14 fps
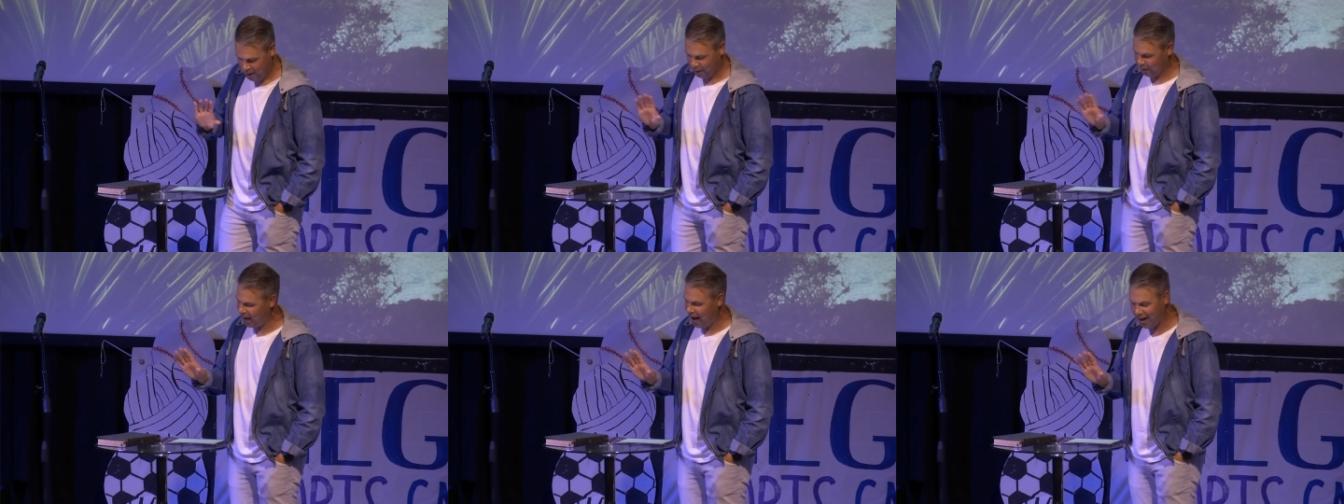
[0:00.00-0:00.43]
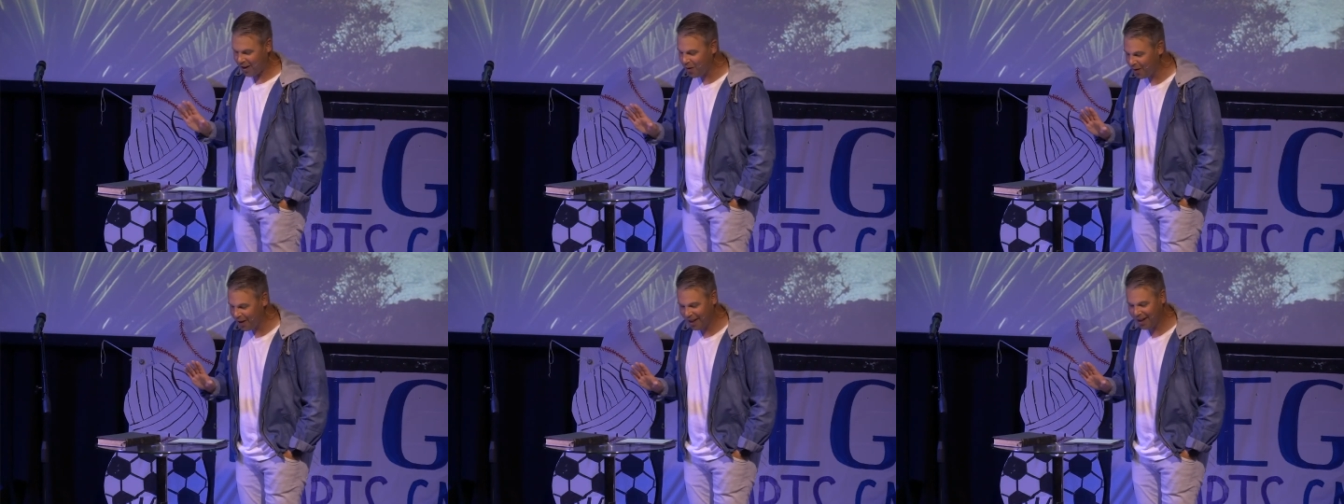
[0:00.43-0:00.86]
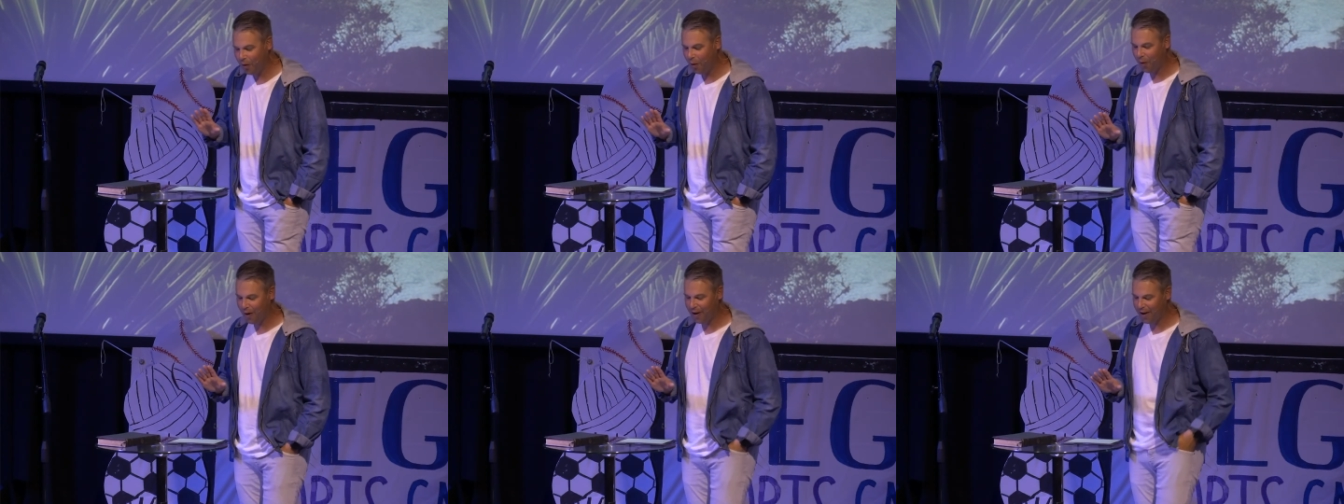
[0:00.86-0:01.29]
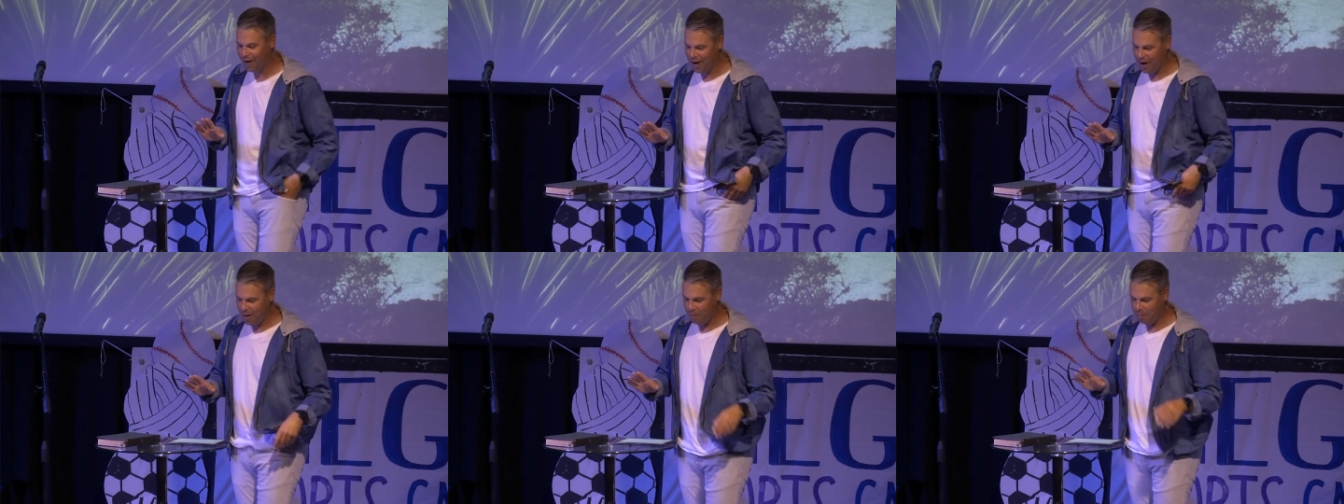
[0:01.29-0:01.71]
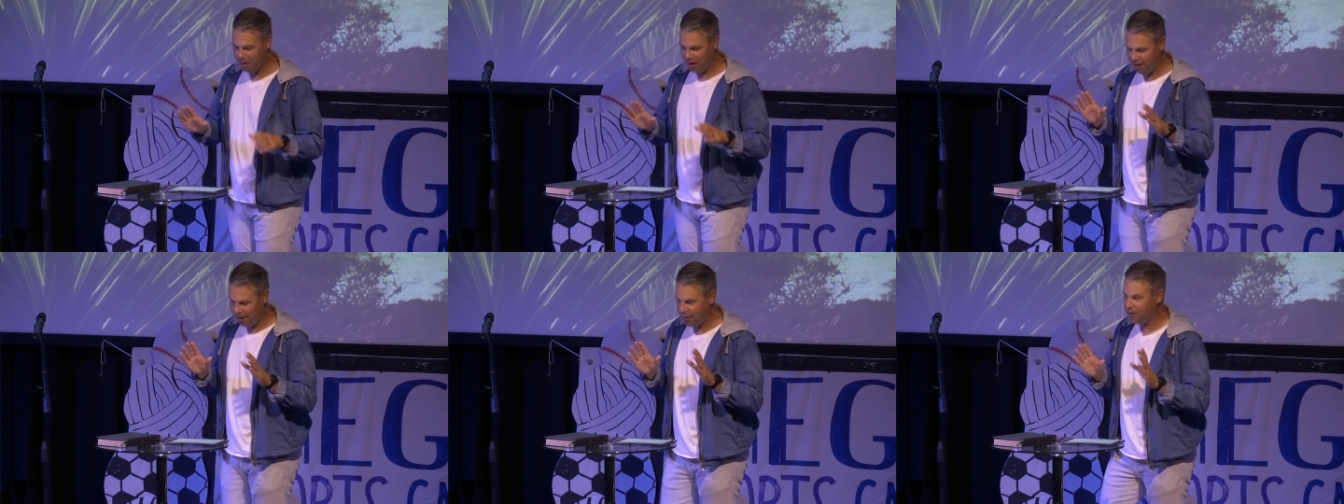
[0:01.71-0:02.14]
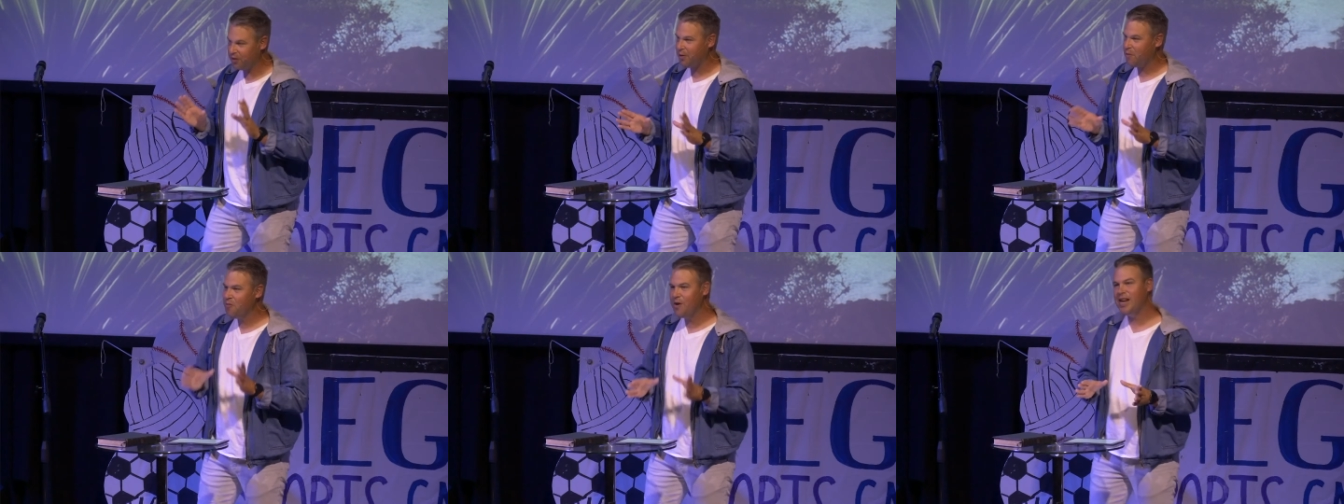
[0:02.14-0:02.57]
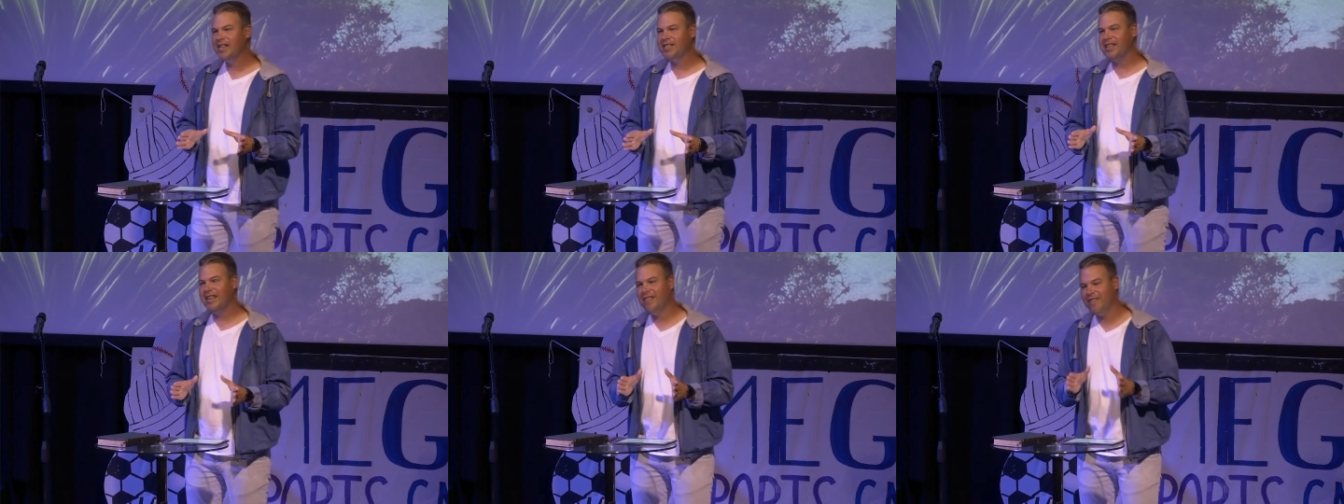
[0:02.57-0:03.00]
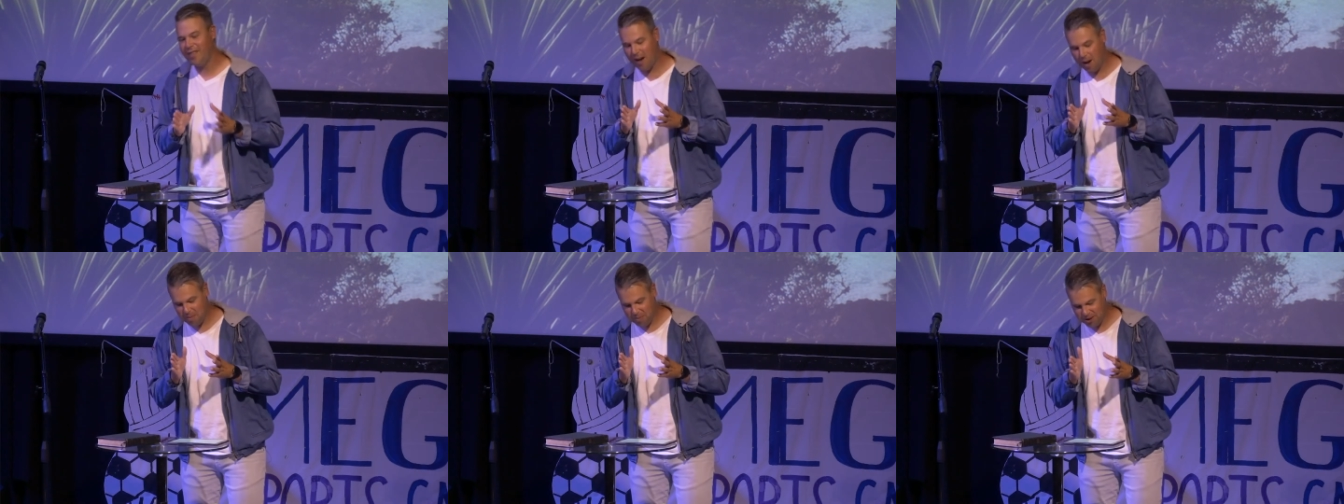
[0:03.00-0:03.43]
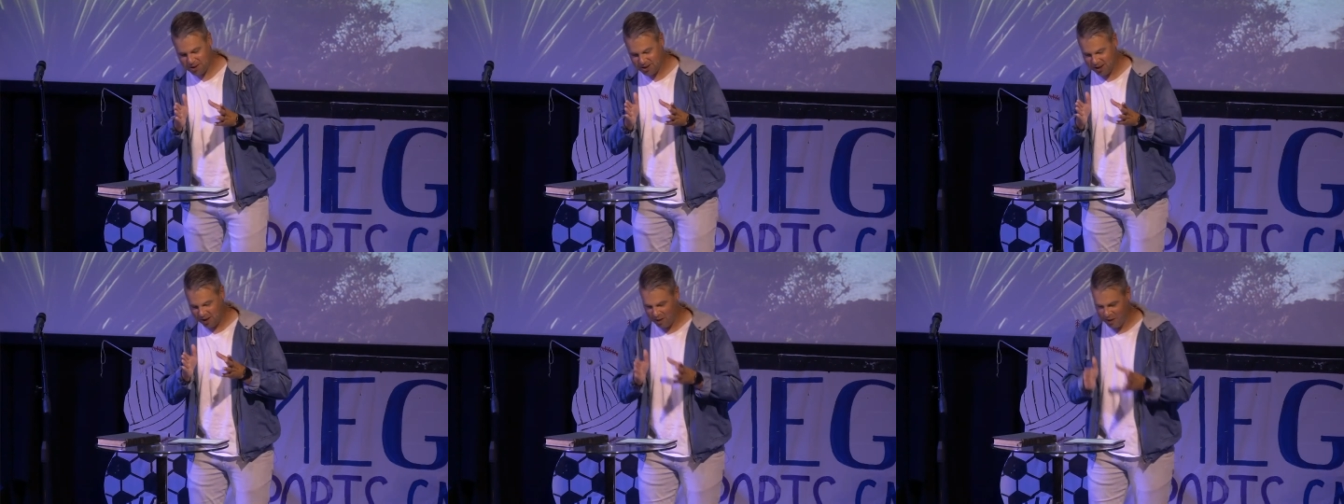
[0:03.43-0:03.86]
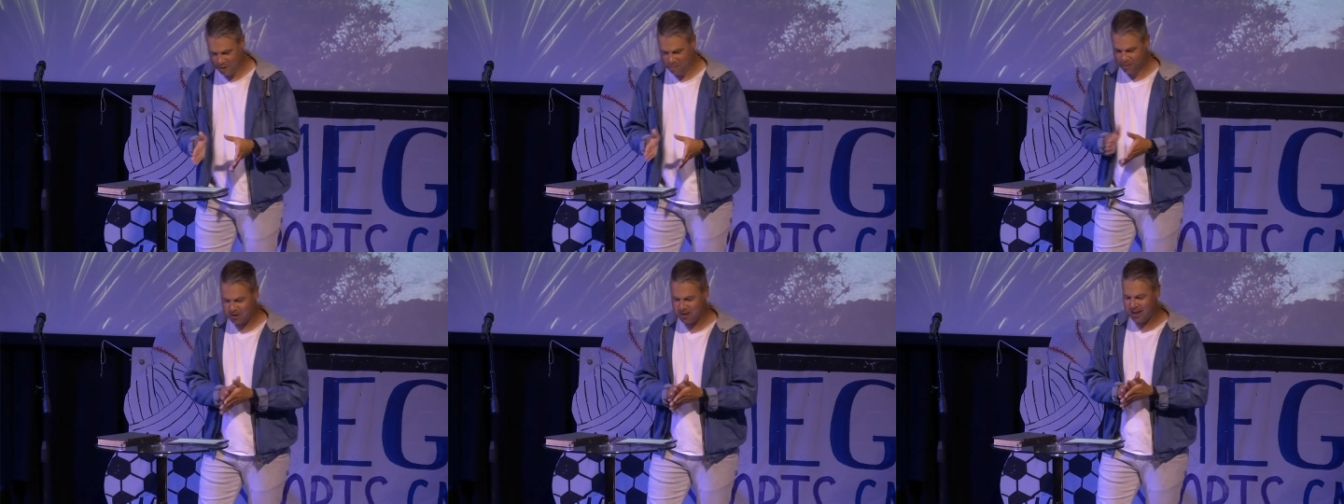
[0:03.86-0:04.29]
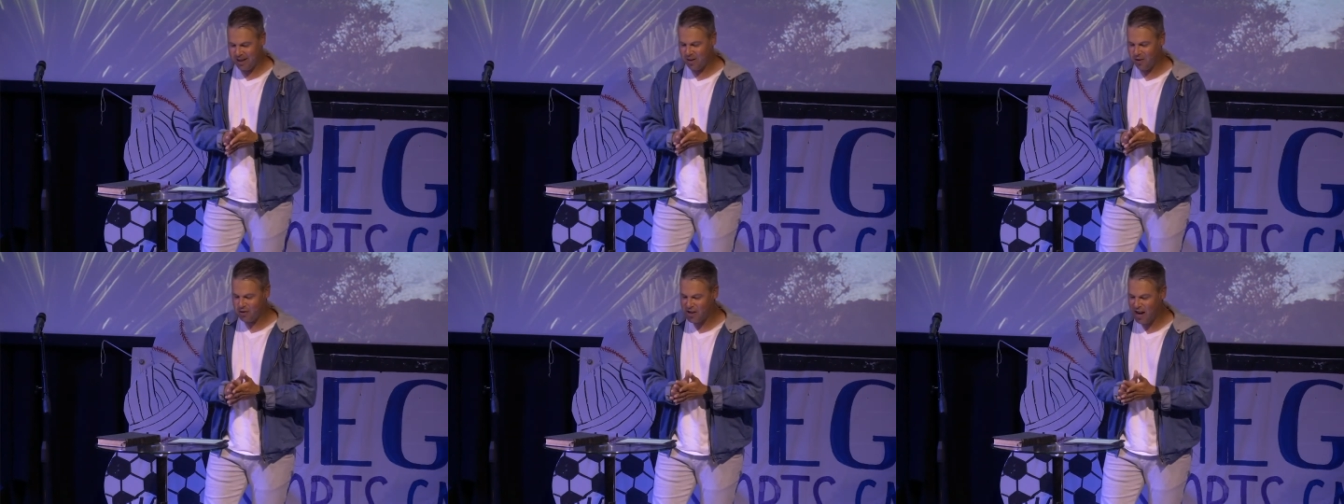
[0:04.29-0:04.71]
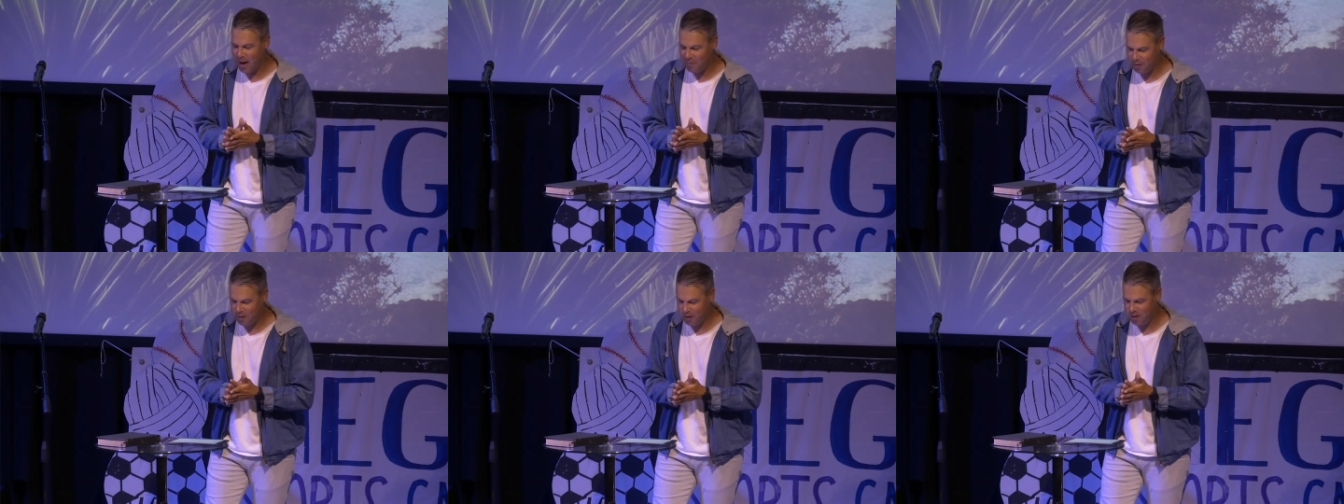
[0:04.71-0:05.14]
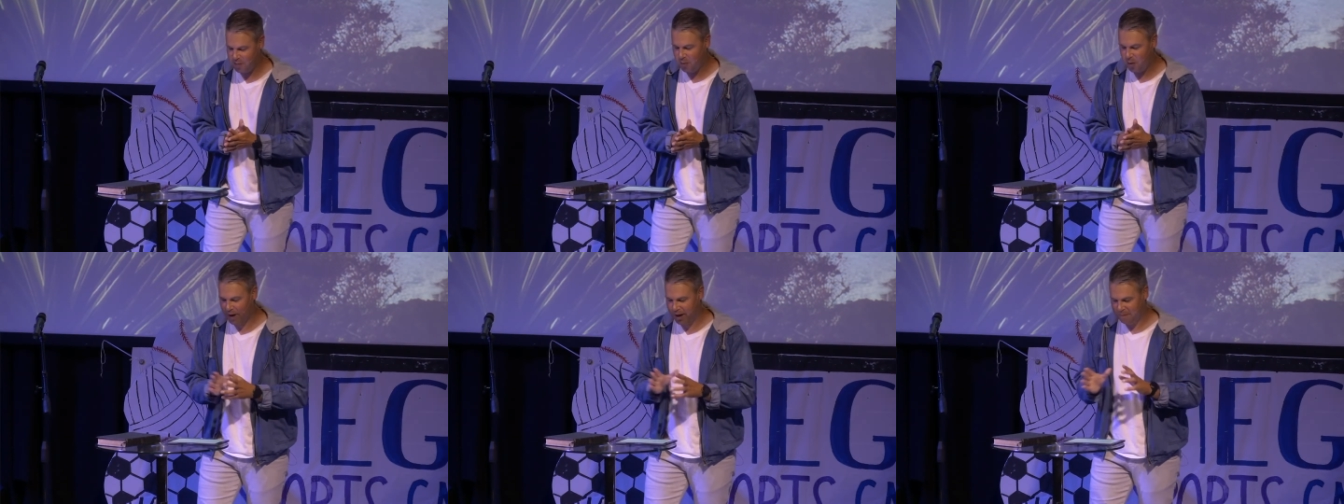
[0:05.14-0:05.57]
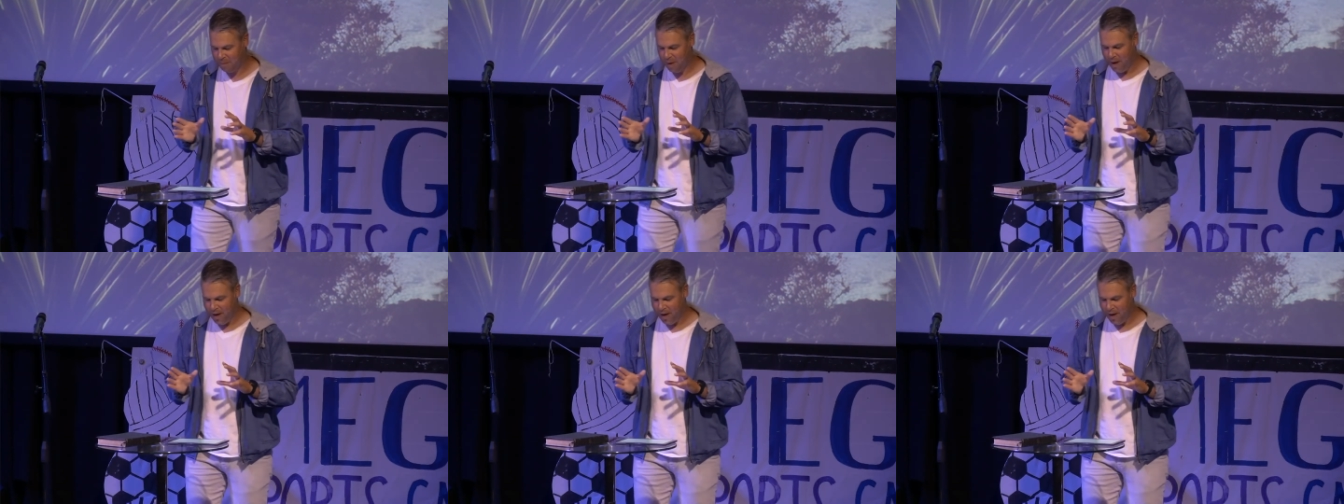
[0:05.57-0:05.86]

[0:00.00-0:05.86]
We're not going in order, but there's a reason that I'm preaching on this particular chapter this morning,